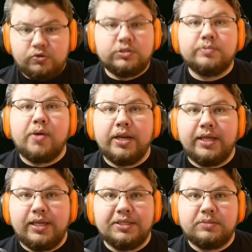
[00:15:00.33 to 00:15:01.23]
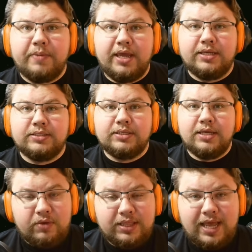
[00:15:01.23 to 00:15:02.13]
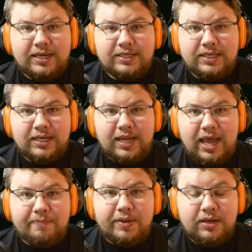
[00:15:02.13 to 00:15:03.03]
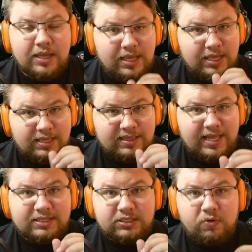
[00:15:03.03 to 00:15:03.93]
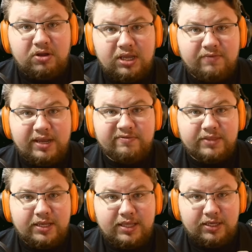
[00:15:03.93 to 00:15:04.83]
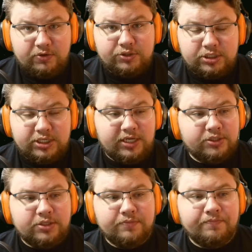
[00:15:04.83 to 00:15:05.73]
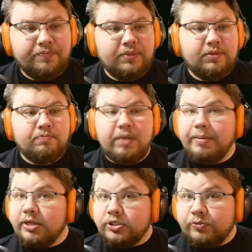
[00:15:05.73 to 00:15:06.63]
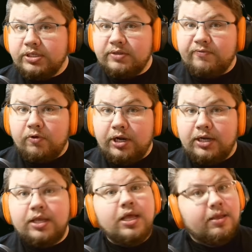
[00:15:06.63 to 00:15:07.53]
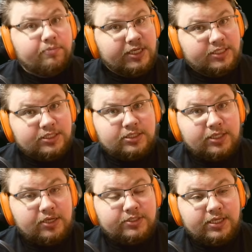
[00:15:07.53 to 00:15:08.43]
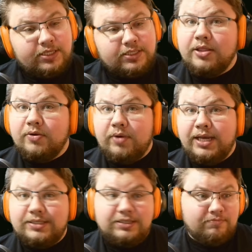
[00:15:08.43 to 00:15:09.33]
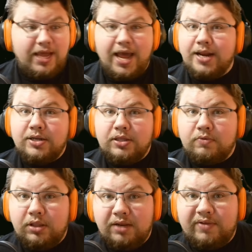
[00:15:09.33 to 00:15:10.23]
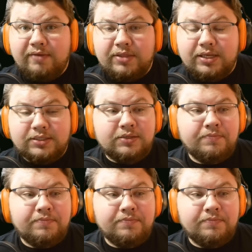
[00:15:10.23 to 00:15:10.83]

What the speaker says: to spawn it in space, and when that didn't happen, that's a quality of life thing that you should change. Maybe there's a reason for it. Please disclose it. Otherwise, add it to the quality of life things.